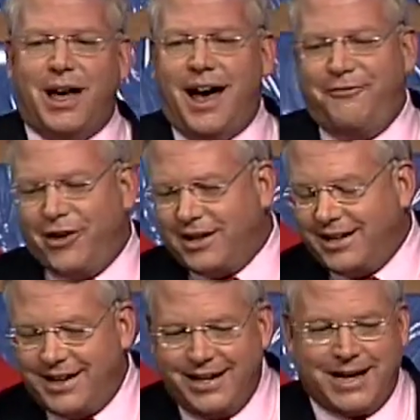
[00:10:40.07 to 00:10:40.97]
I felt I
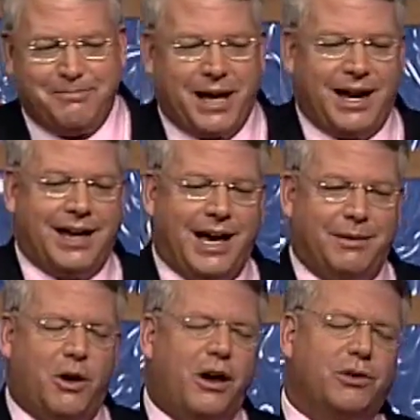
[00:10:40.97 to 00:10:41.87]
kind of got back at
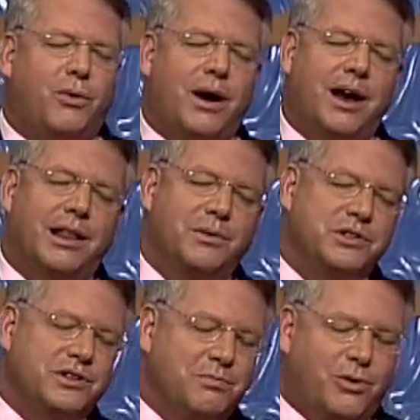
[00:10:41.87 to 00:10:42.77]
him. All the while, I was
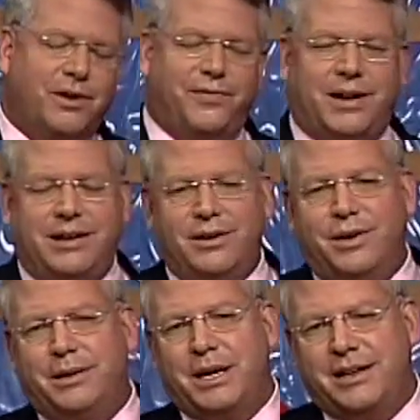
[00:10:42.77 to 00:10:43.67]
just mortified
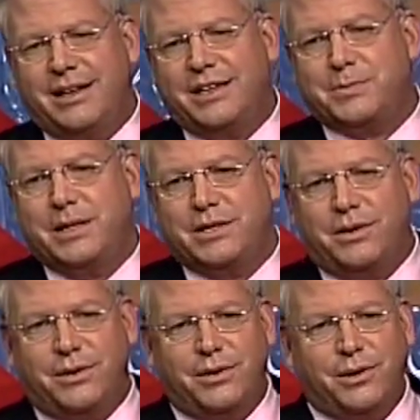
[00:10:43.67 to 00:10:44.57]
knowing that my classmates had
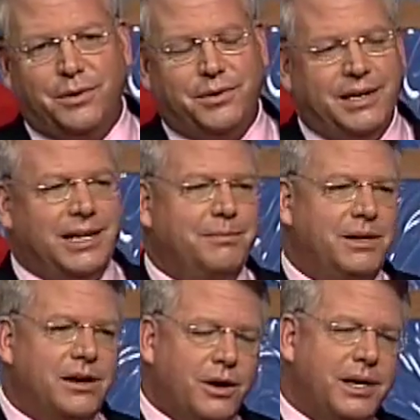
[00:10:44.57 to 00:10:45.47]
heard the whole thing,
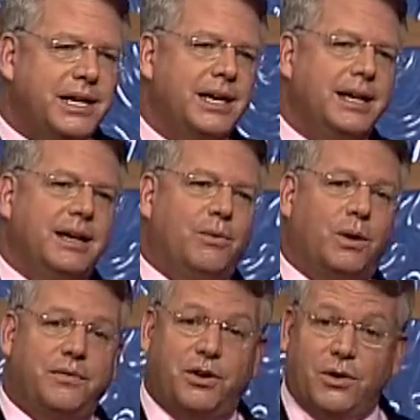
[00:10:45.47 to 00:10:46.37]
but knowing
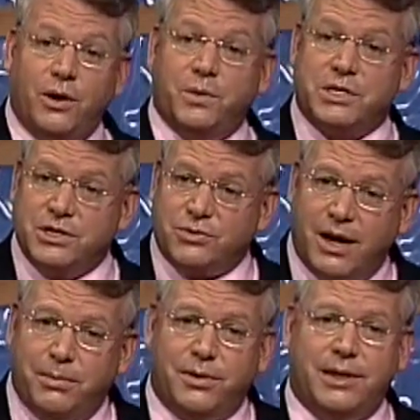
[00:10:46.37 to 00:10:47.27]
one of their own was in
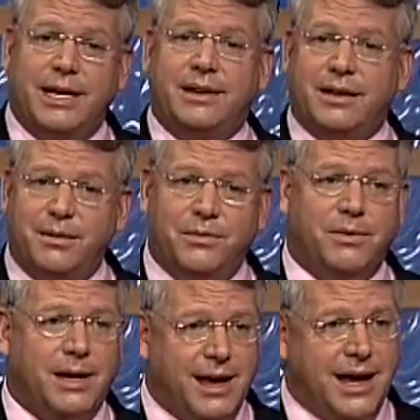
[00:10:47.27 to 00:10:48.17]
trouble, they had come
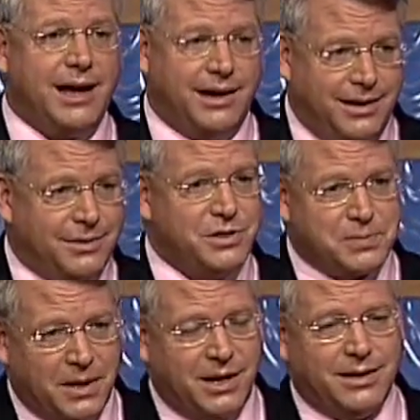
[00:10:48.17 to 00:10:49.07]
to my aid and
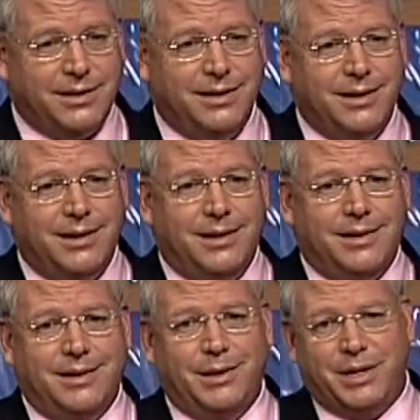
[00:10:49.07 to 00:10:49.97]
responded.
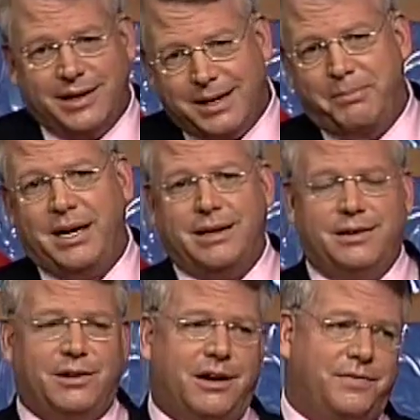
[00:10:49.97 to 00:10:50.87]
And when I got back in
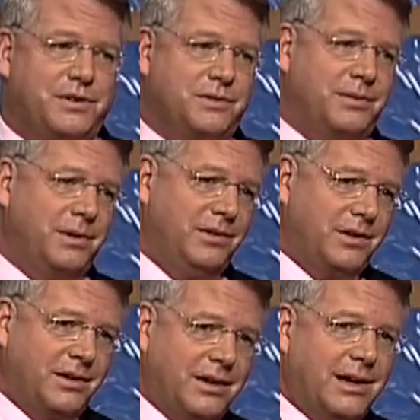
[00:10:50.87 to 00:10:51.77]
the conference room with these
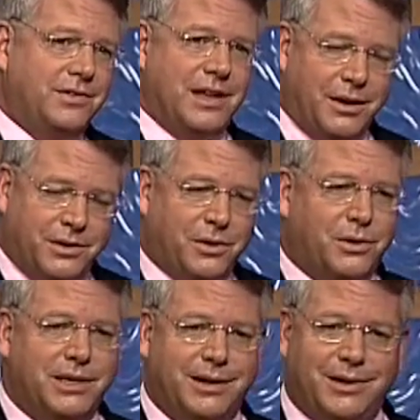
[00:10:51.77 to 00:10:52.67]
other guys now in the
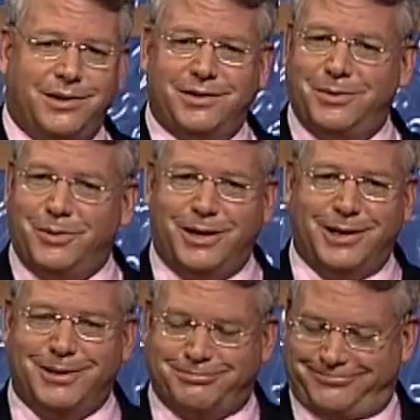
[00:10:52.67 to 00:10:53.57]
holding area, they said,
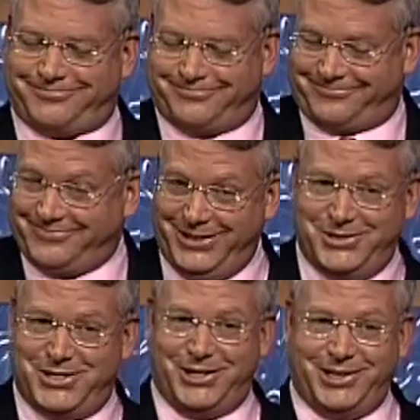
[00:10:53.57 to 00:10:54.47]
Waddle, you
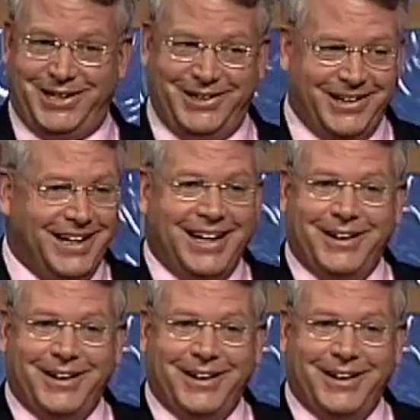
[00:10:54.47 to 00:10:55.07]
cheerleader,